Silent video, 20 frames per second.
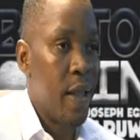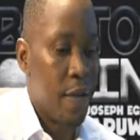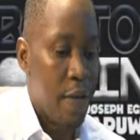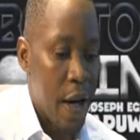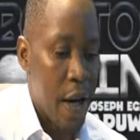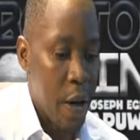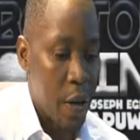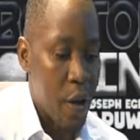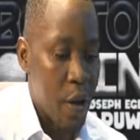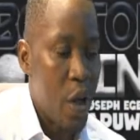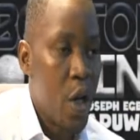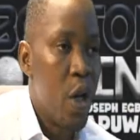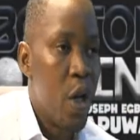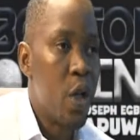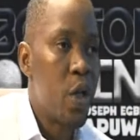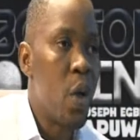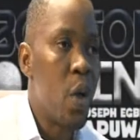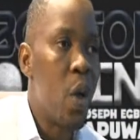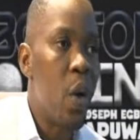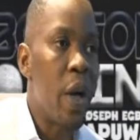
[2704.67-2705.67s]
virus.
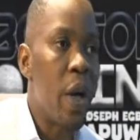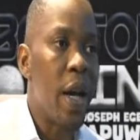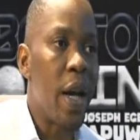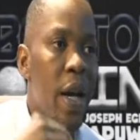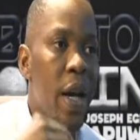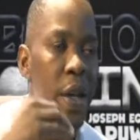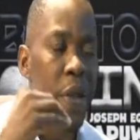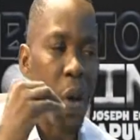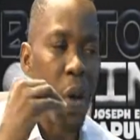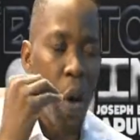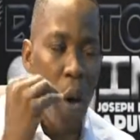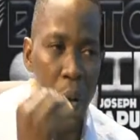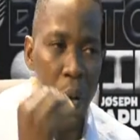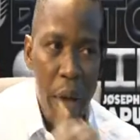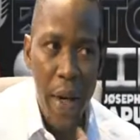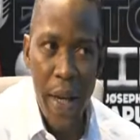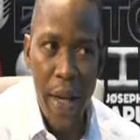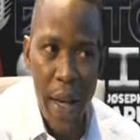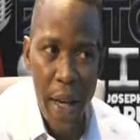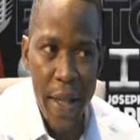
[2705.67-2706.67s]
So in
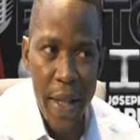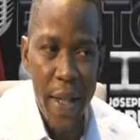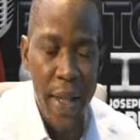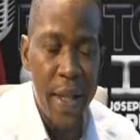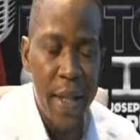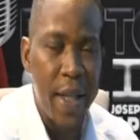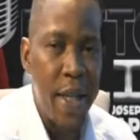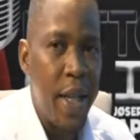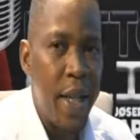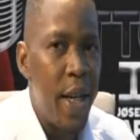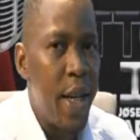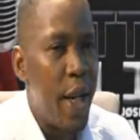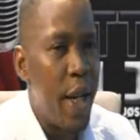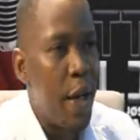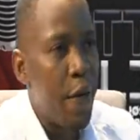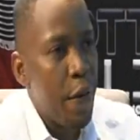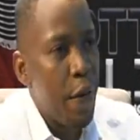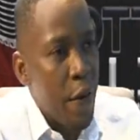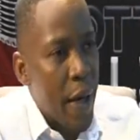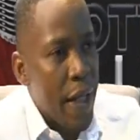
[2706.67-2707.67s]
other cases,
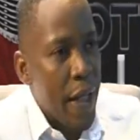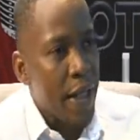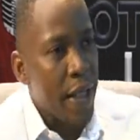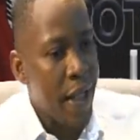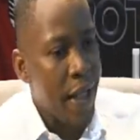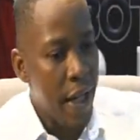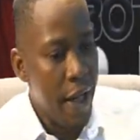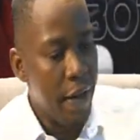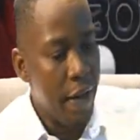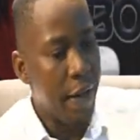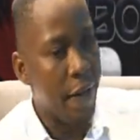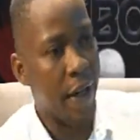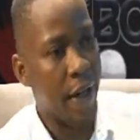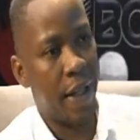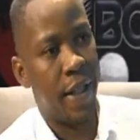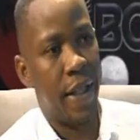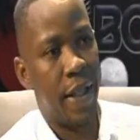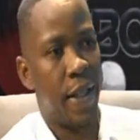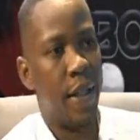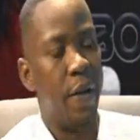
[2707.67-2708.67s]
if you get
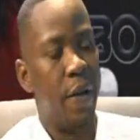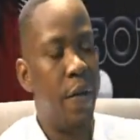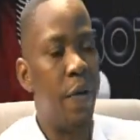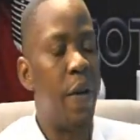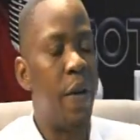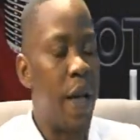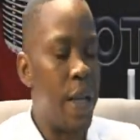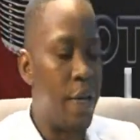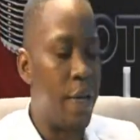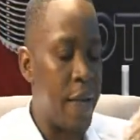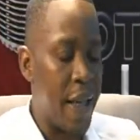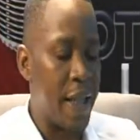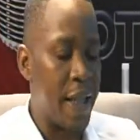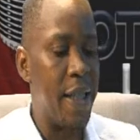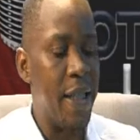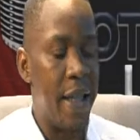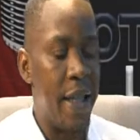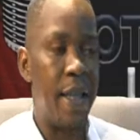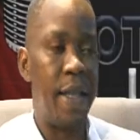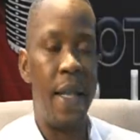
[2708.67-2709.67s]
infected, if you get
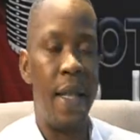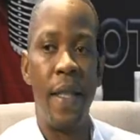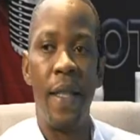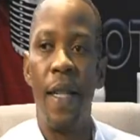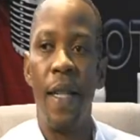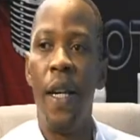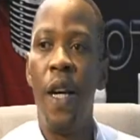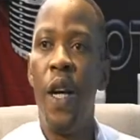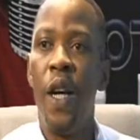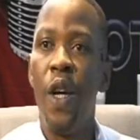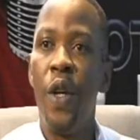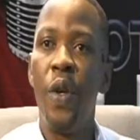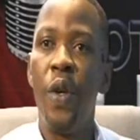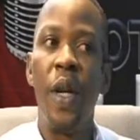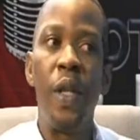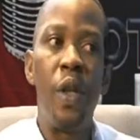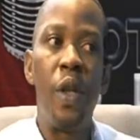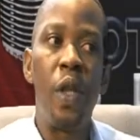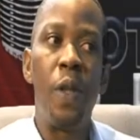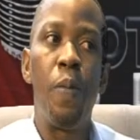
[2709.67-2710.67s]
vaccinated, you
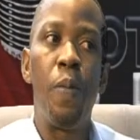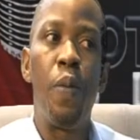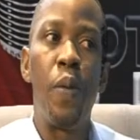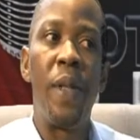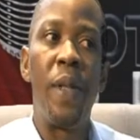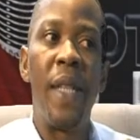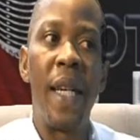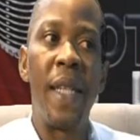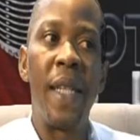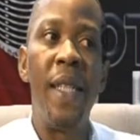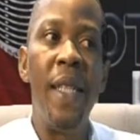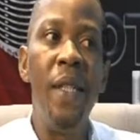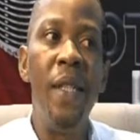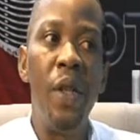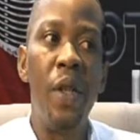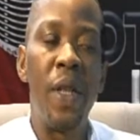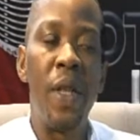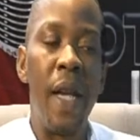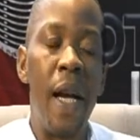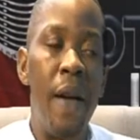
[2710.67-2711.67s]
are just protecting
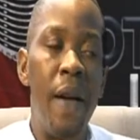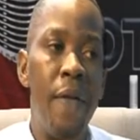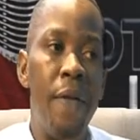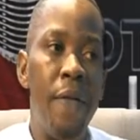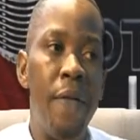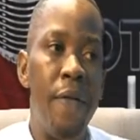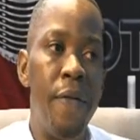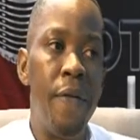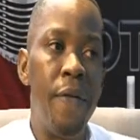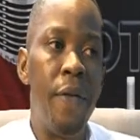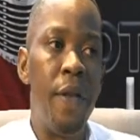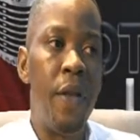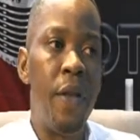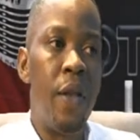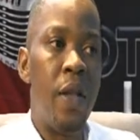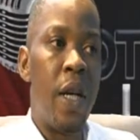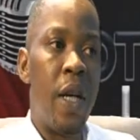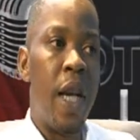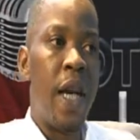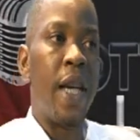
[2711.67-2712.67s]
yourself
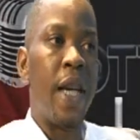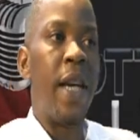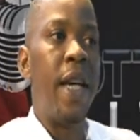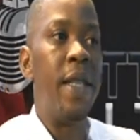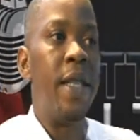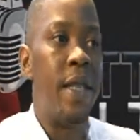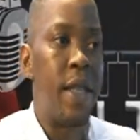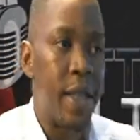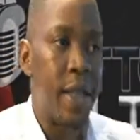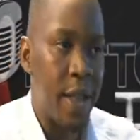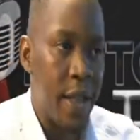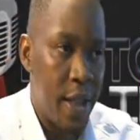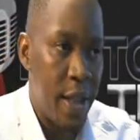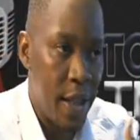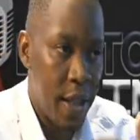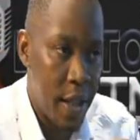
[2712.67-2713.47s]
against